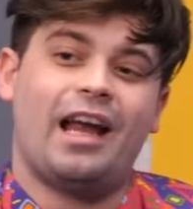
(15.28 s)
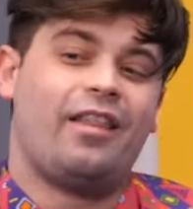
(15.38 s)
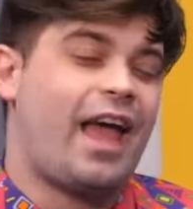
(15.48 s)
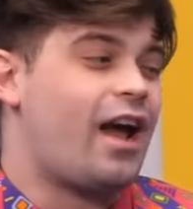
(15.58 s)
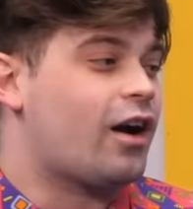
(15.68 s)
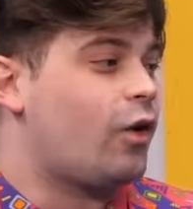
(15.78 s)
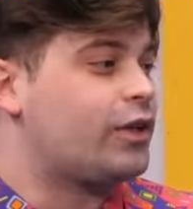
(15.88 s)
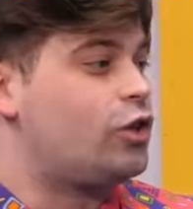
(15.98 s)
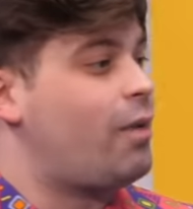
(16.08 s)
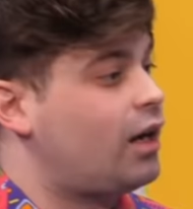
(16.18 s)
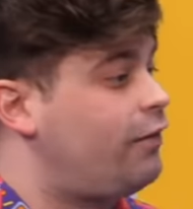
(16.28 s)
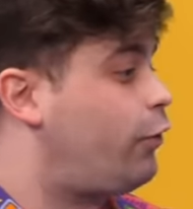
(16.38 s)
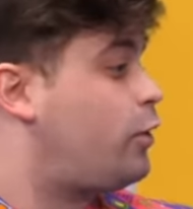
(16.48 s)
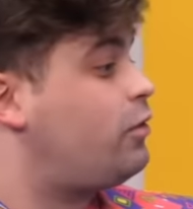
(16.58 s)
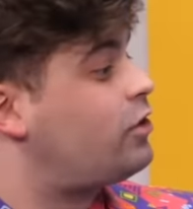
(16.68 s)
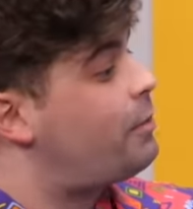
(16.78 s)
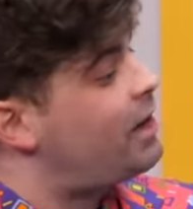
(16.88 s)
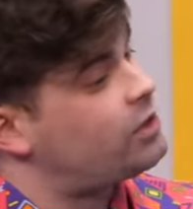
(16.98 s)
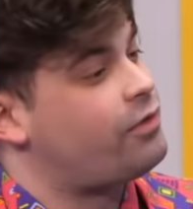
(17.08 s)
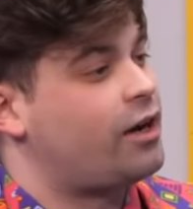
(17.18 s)
and they are going to model it for you to the
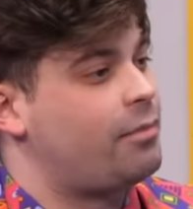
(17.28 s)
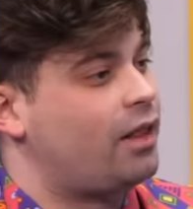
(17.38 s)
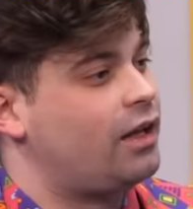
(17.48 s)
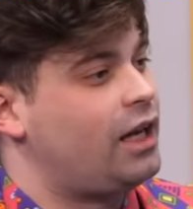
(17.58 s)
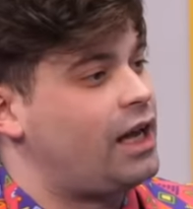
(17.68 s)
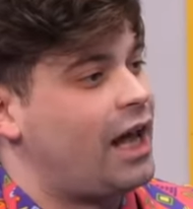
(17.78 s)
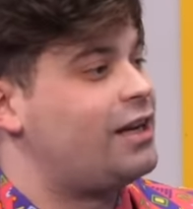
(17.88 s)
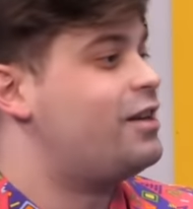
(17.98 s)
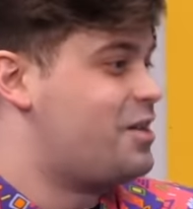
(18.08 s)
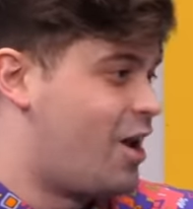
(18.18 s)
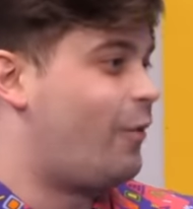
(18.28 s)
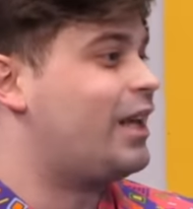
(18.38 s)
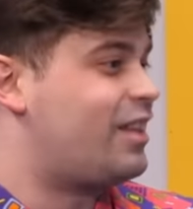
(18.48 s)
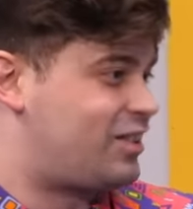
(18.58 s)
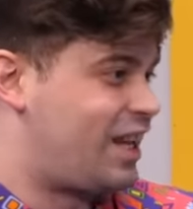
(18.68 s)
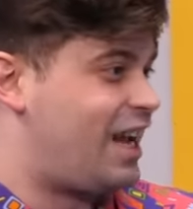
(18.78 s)
best of their ability, and not knowing Chris this Pratt,